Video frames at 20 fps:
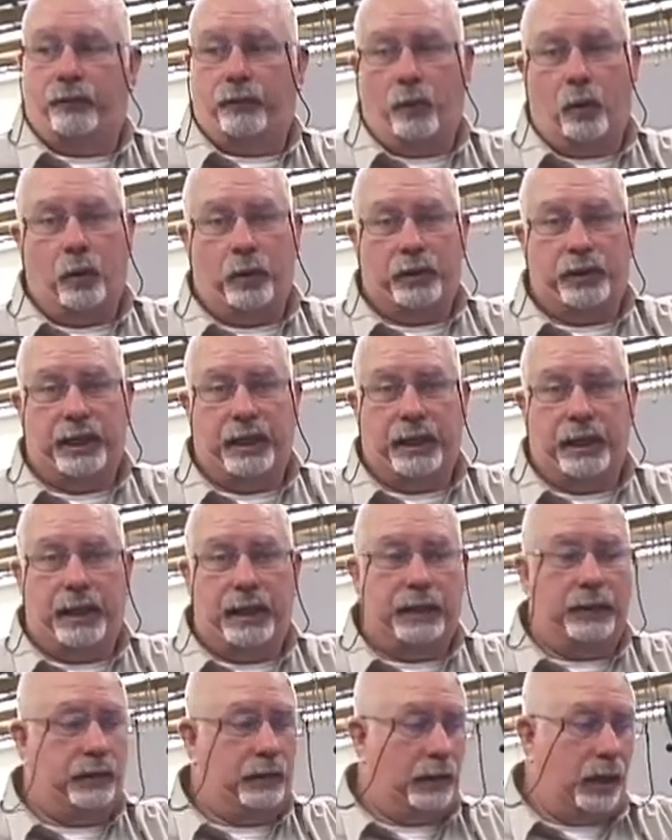
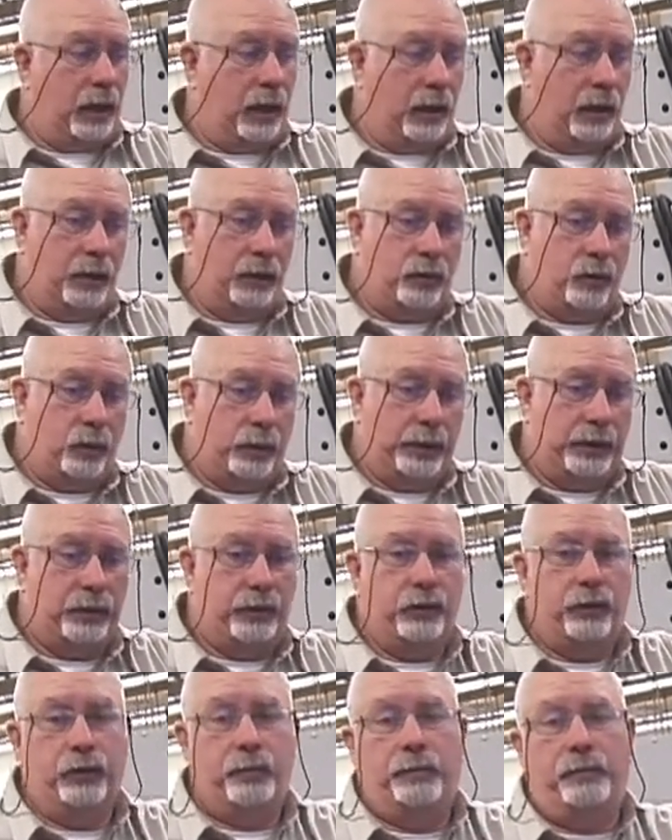410A to
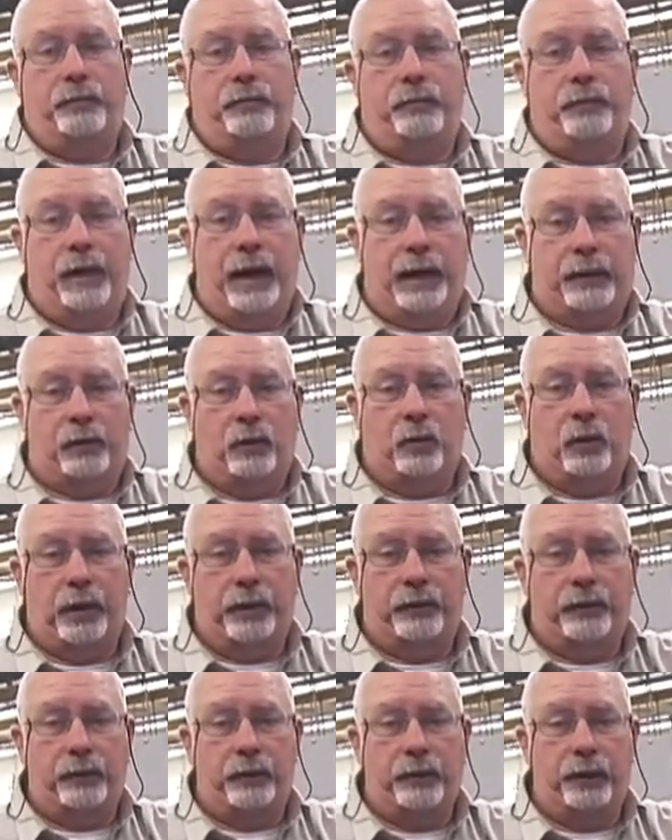R22, back to
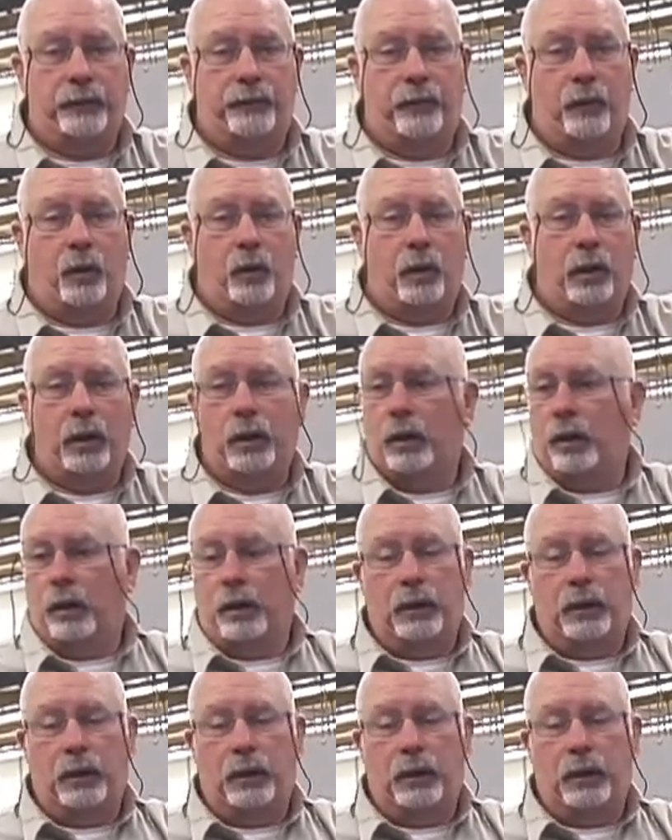134,